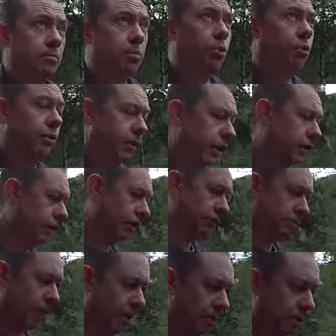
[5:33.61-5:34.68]
bought an OS
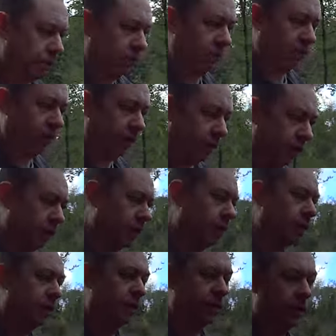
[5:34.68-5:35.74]
map of the site,
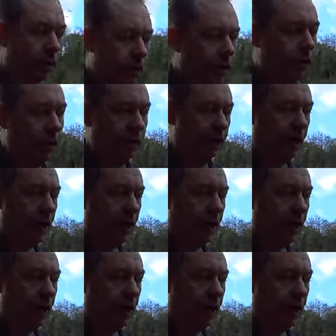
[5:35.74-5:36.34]
uh, the